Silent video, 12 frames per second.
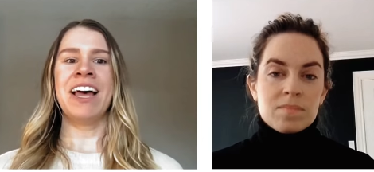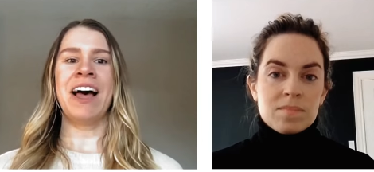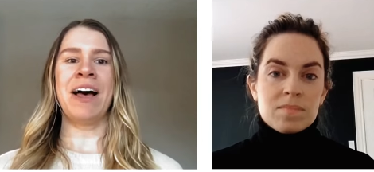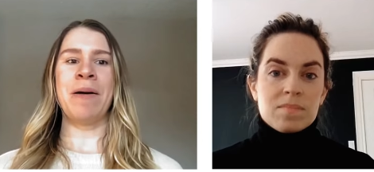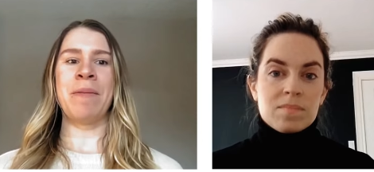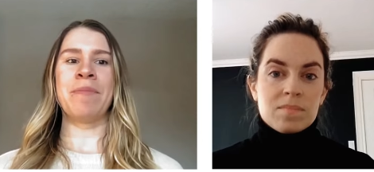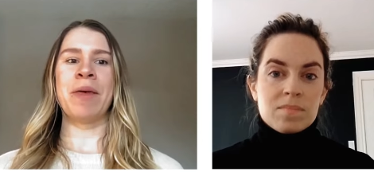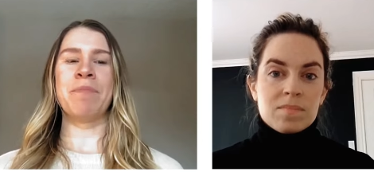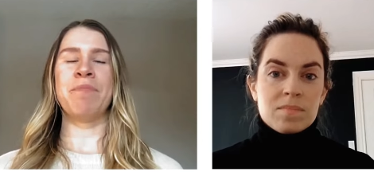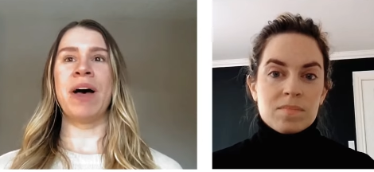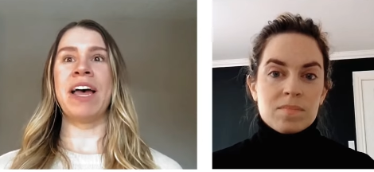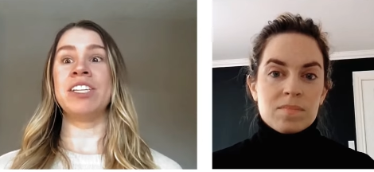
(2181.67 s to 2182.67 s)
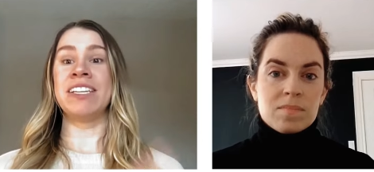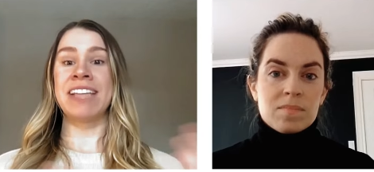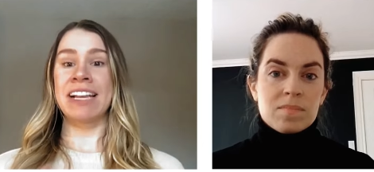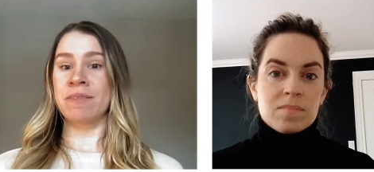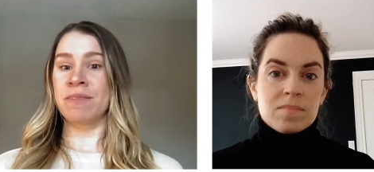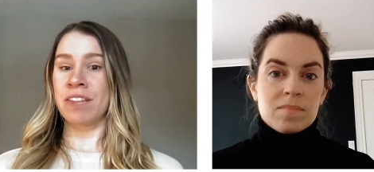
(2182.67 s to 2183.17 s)
Speaker 1: Um, but is
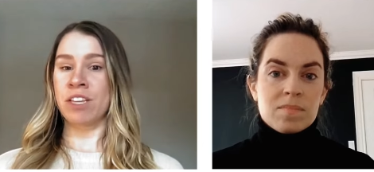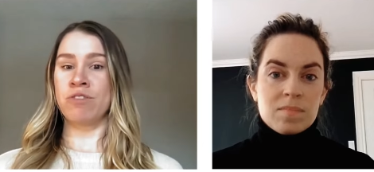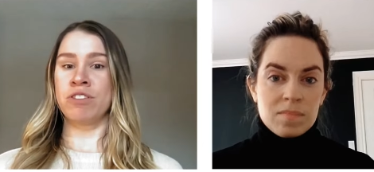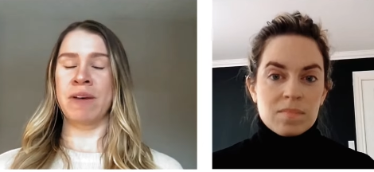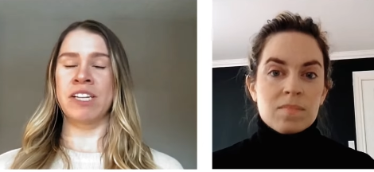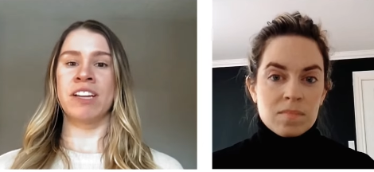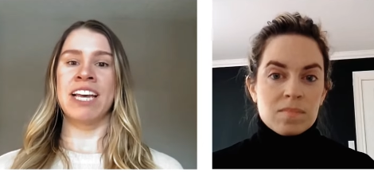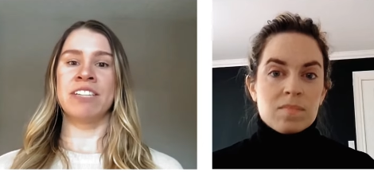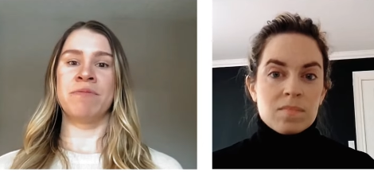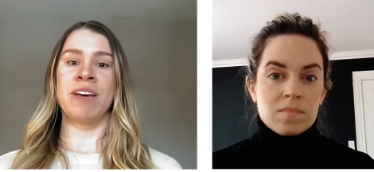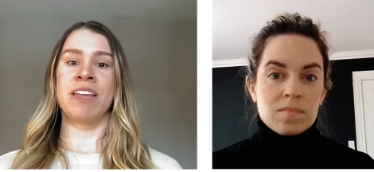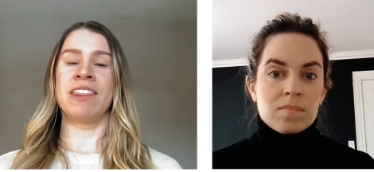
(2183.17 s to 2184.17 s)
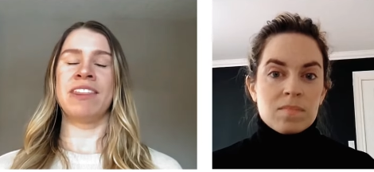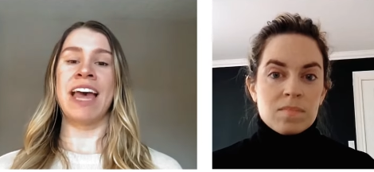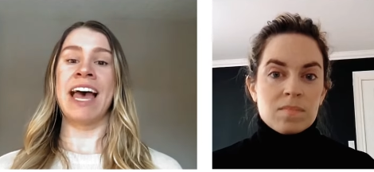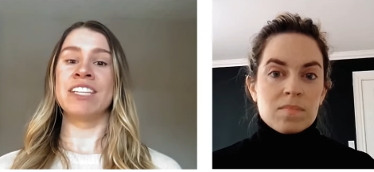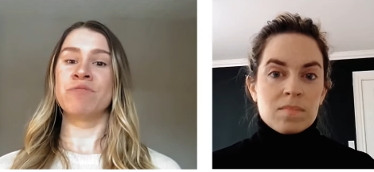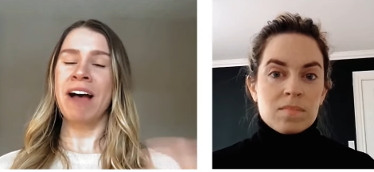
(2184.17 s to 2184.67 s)
that something that you specialize with
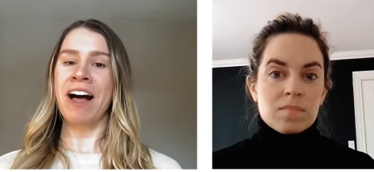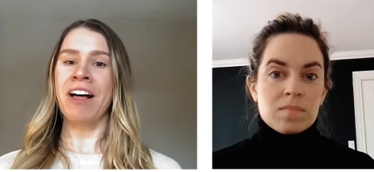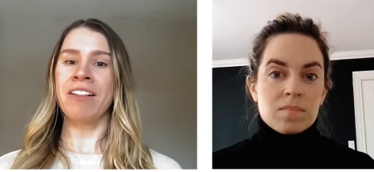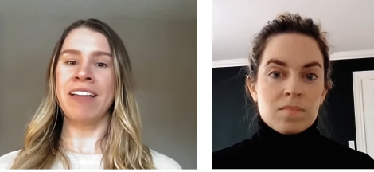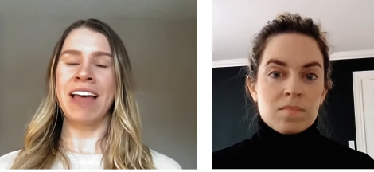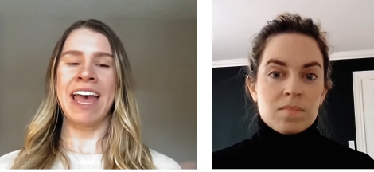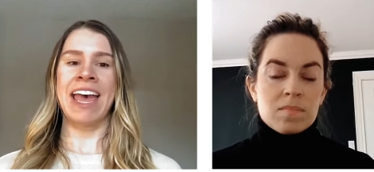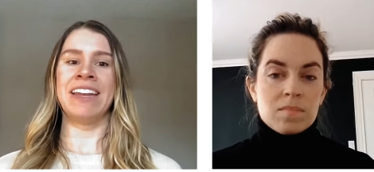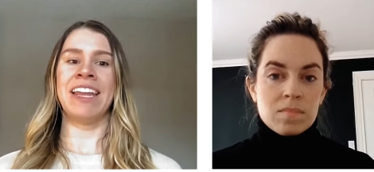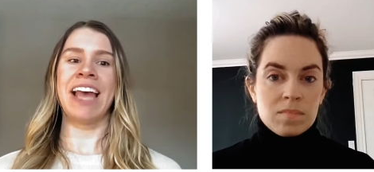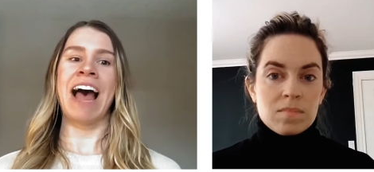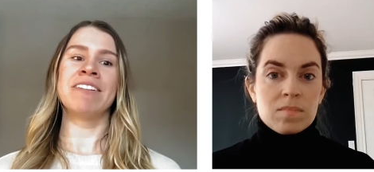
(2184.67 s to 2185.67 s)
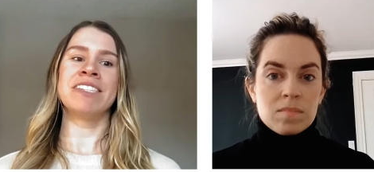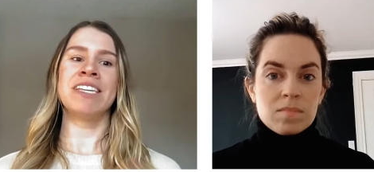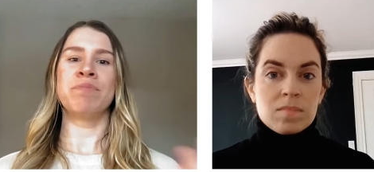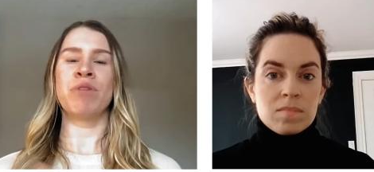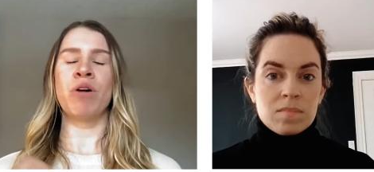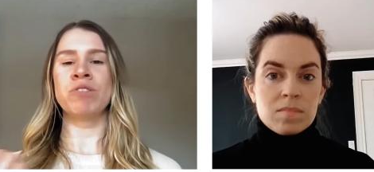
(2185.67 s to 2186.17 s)
as well? And like, how does
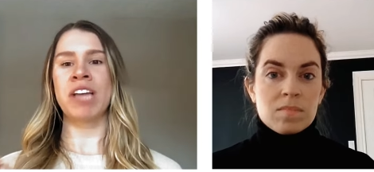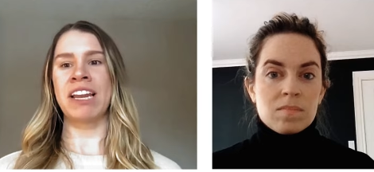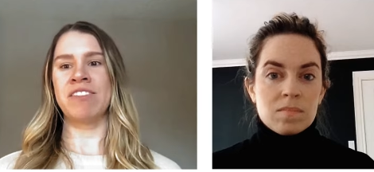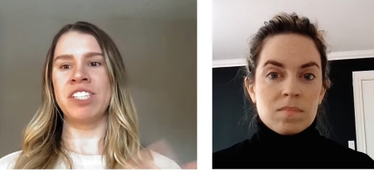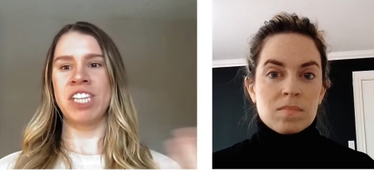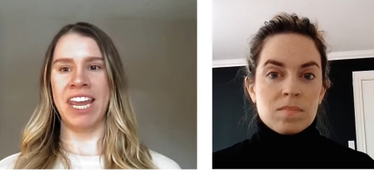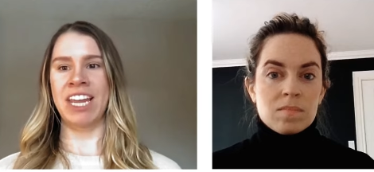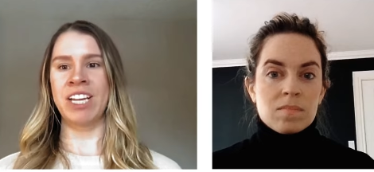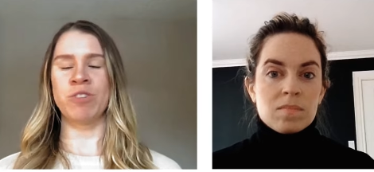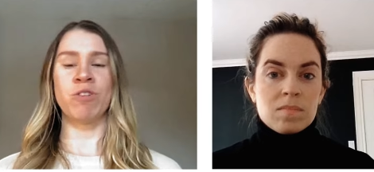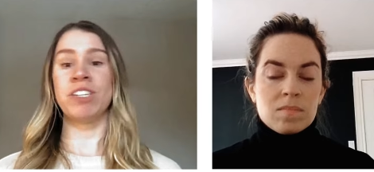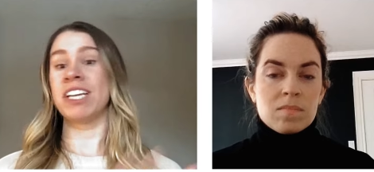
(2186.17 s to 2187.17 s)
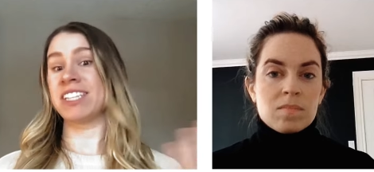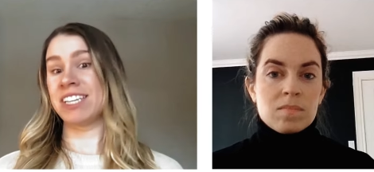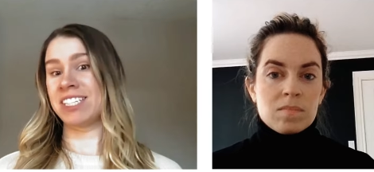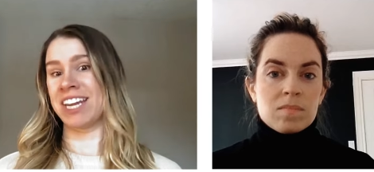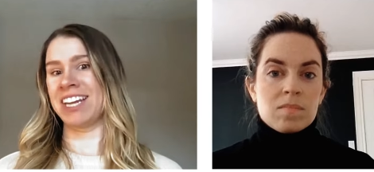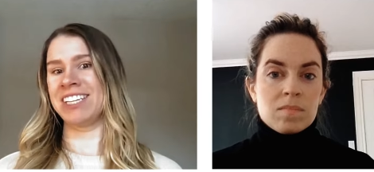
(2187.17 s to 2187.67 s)
the approach kind of change or does it
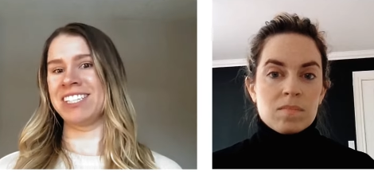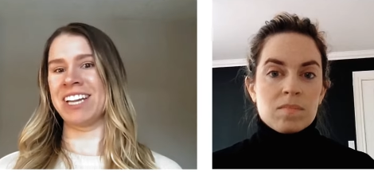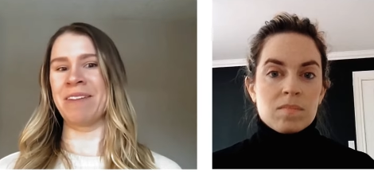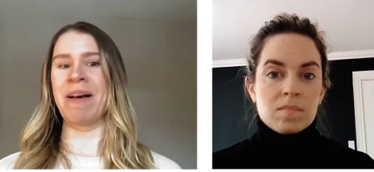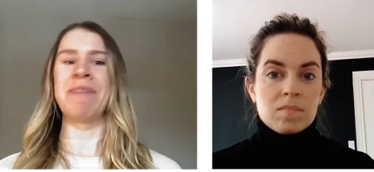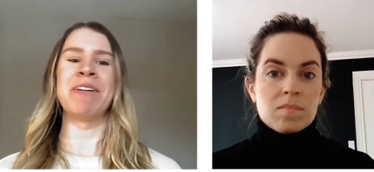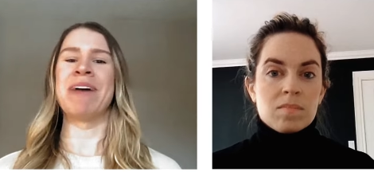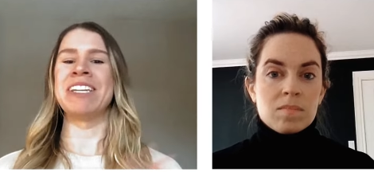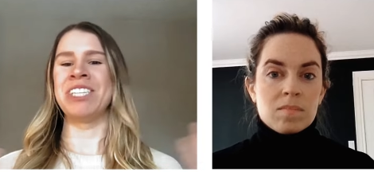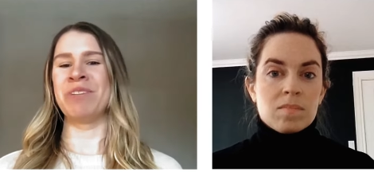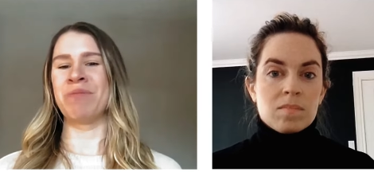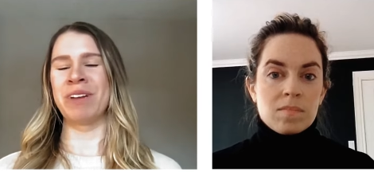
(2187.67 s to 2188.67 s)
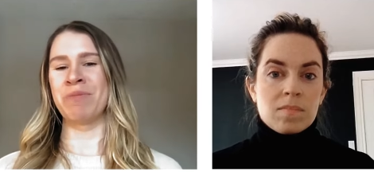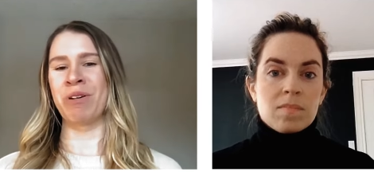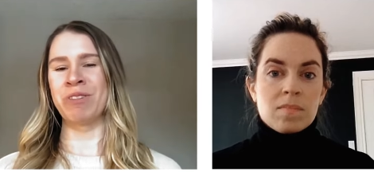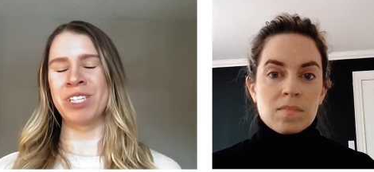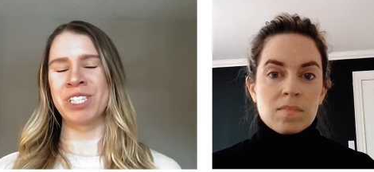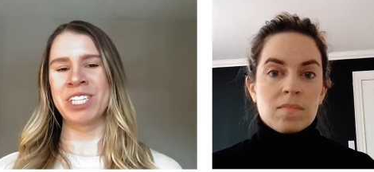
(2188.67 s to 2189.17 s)
change? Uh, I would imagine you probably
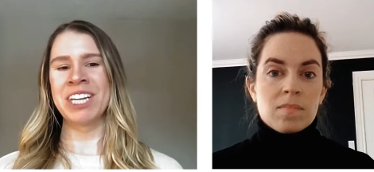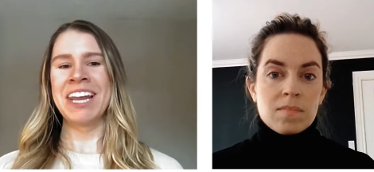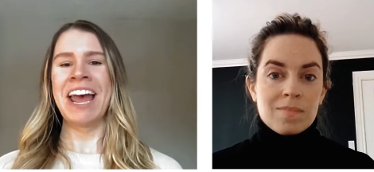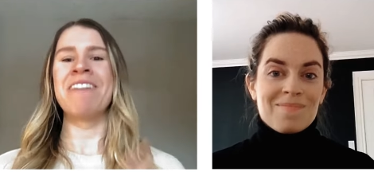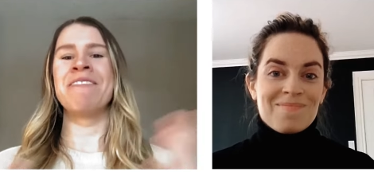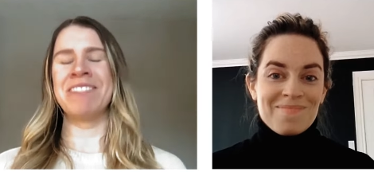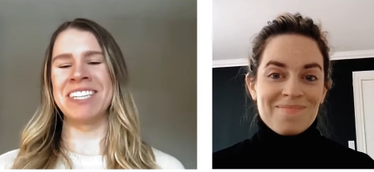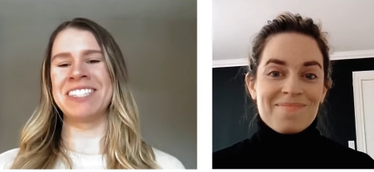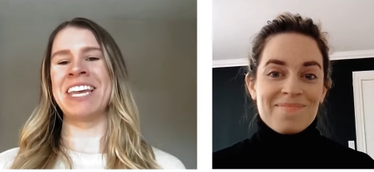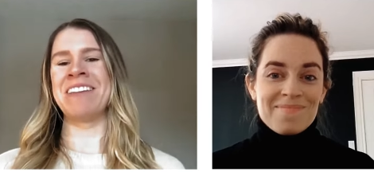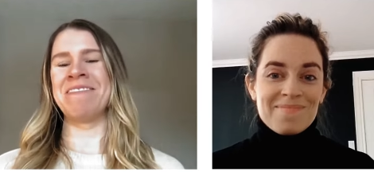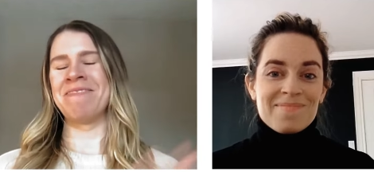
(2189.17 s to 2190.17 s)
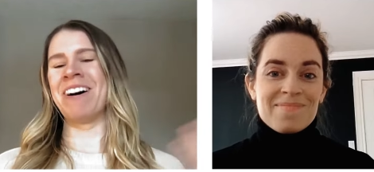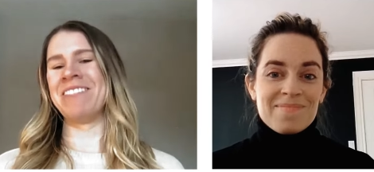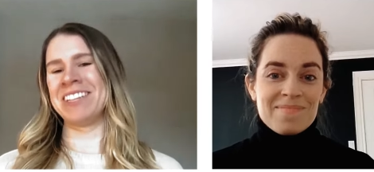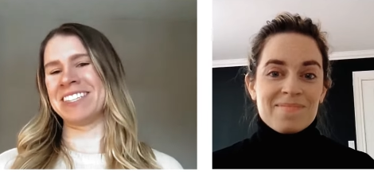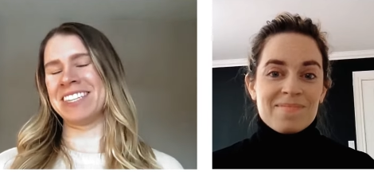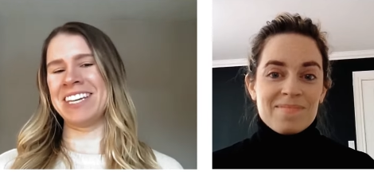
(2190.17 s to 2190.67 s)
approach everybody with the same,
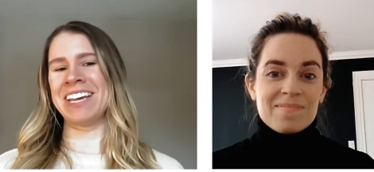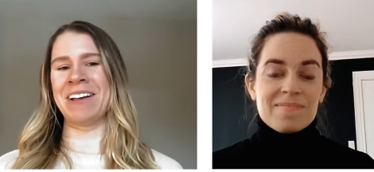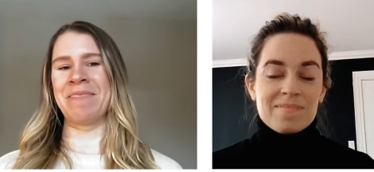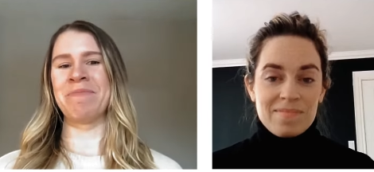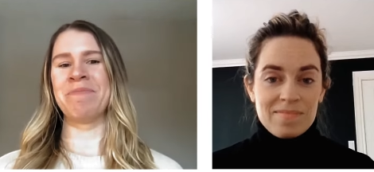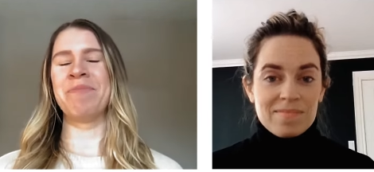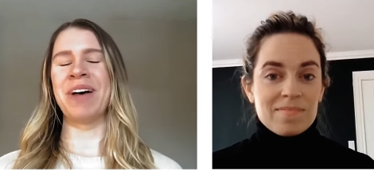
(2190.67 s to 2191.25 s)
obviously. Um,